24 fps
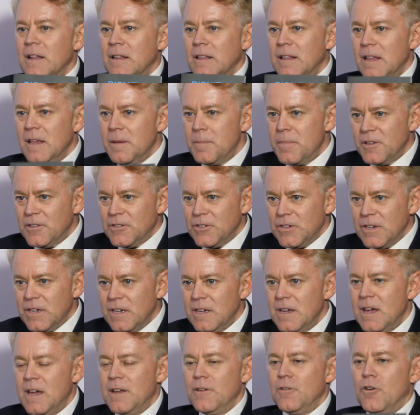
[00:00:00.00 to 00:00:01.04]

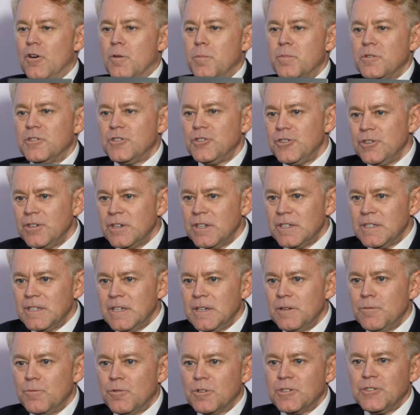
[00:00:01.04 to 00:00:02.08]
liberty and
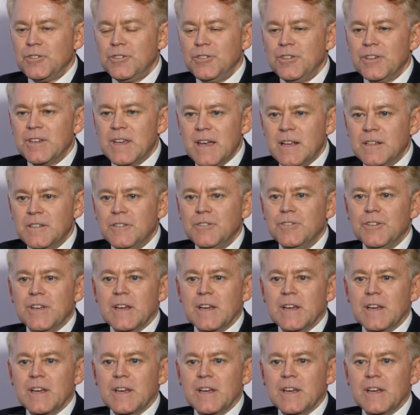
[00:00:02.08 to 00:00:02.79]
opportunity, what do you get?